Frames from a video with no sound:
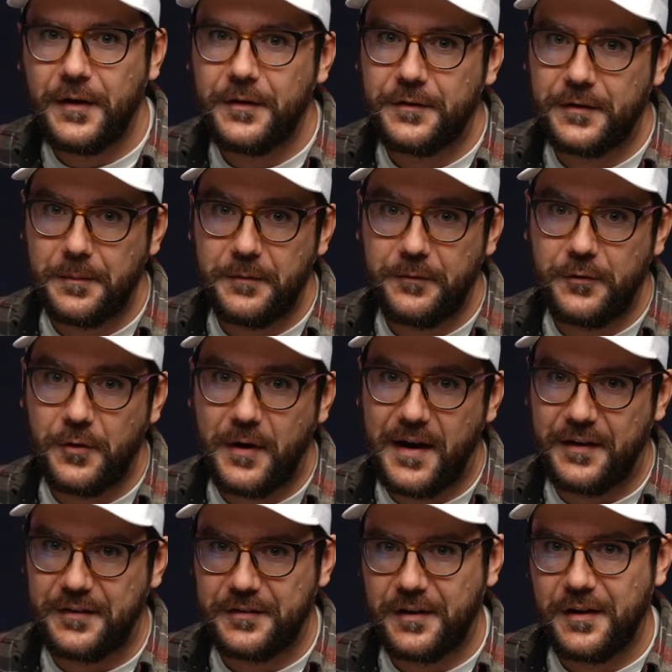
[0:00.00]
Some of you
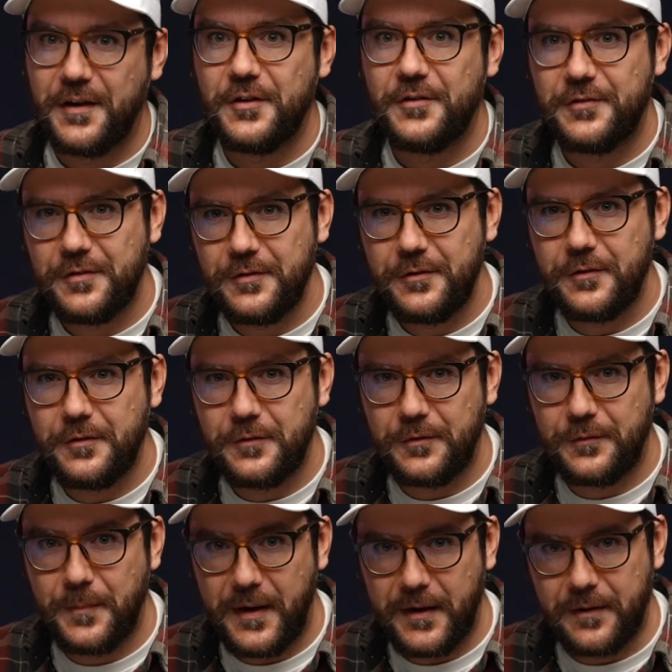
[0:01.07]
ask, should you
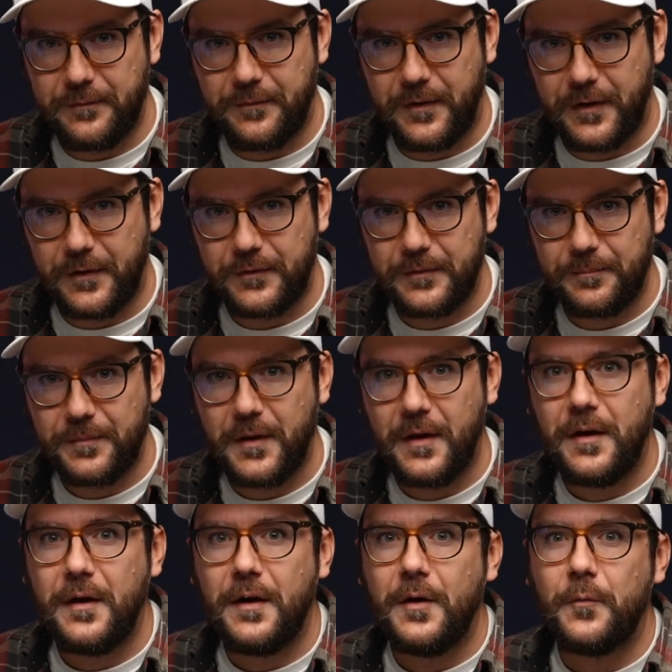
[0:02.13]
use backup files?
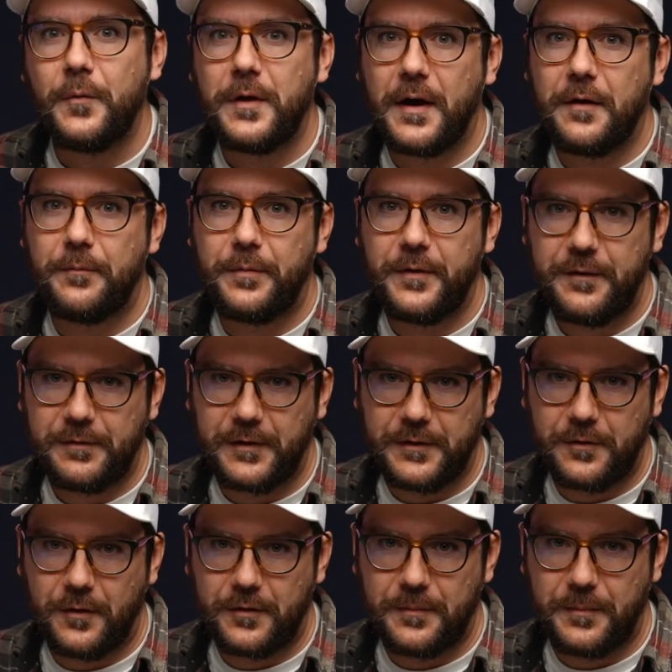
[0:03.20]
We have briefly
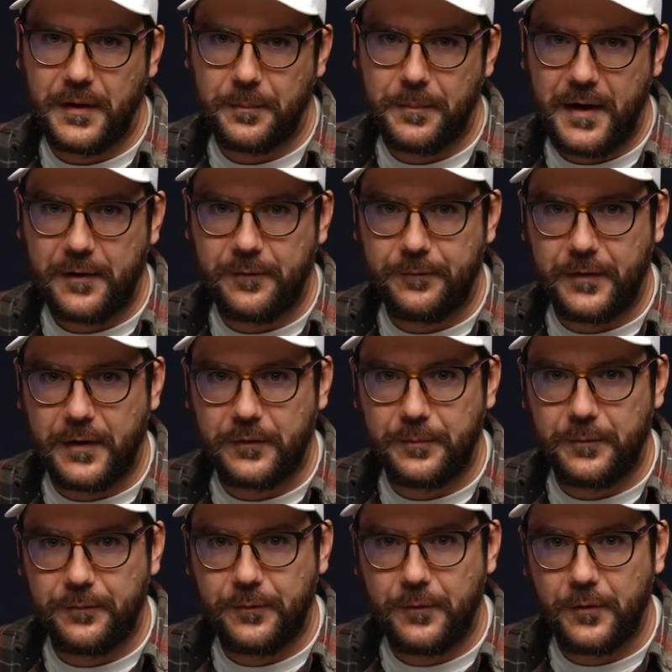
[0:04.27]
talked about backup files
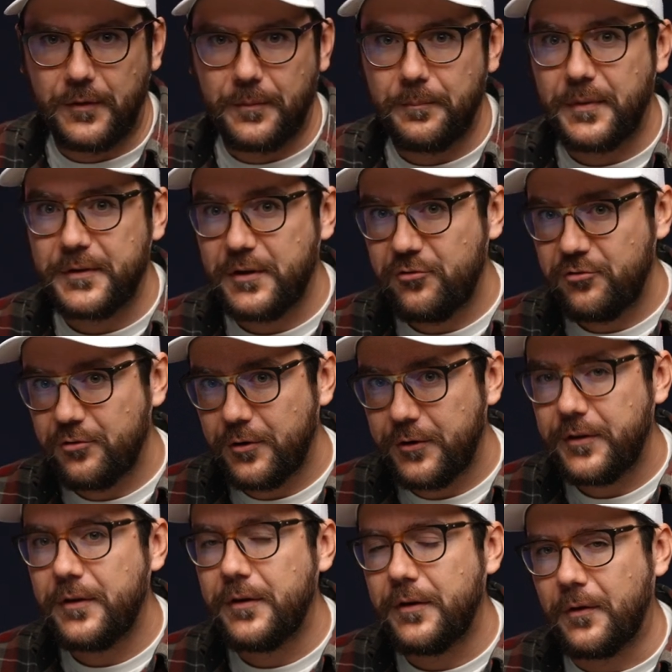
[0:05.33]
before, but in short,
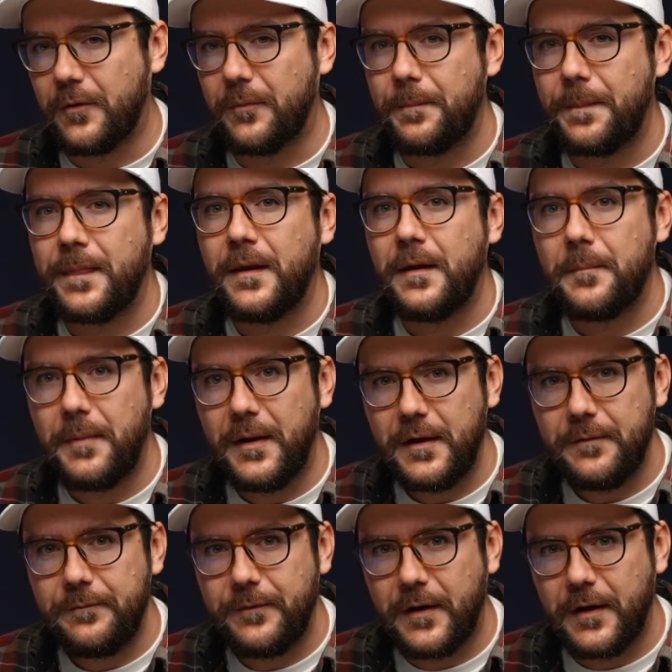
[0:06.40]
no.
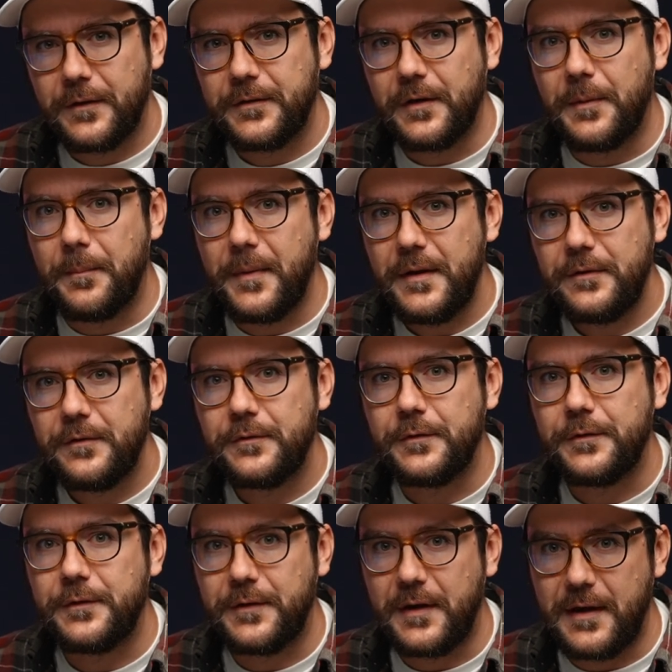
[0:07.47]
Backup files are meant to
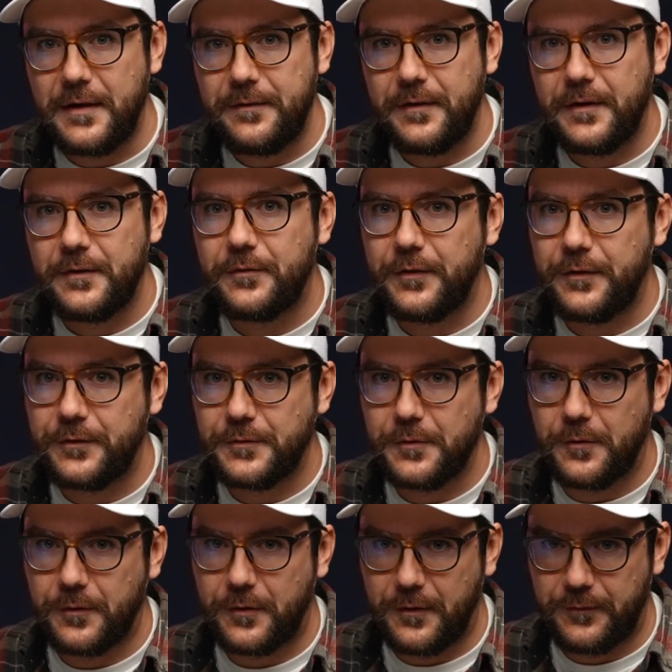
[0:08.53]
save and
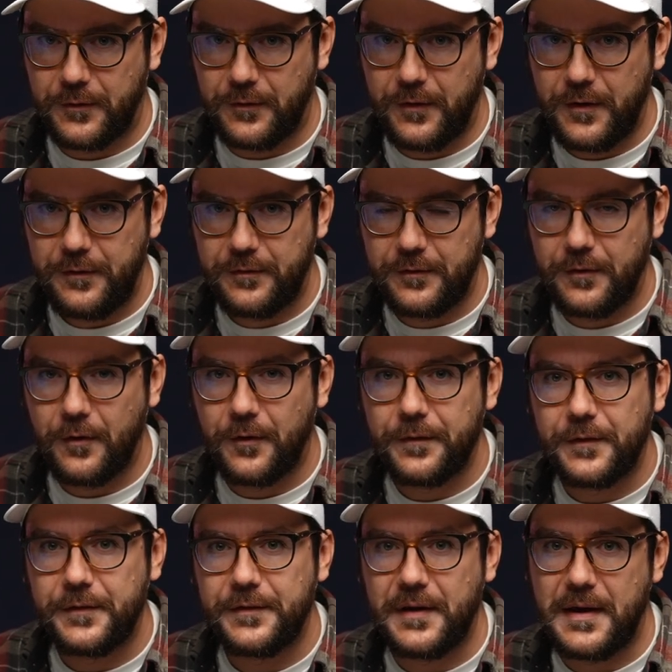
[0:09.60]
restore configuration on
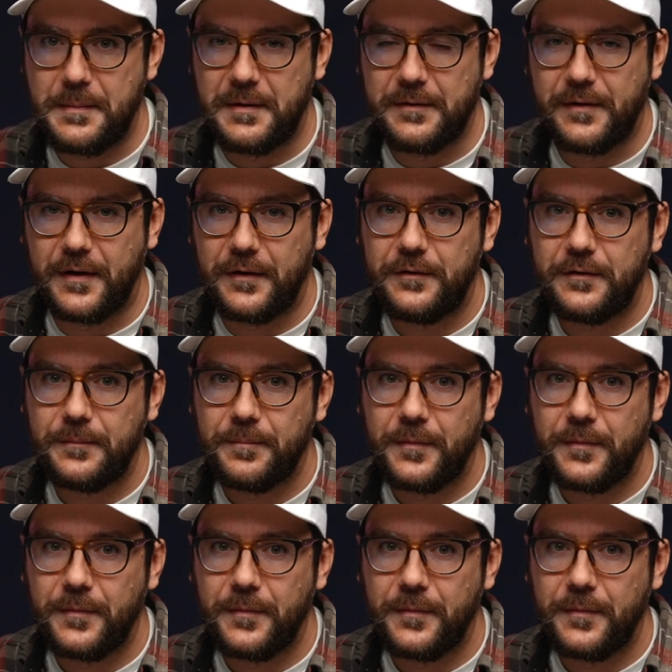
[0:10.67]
the same device.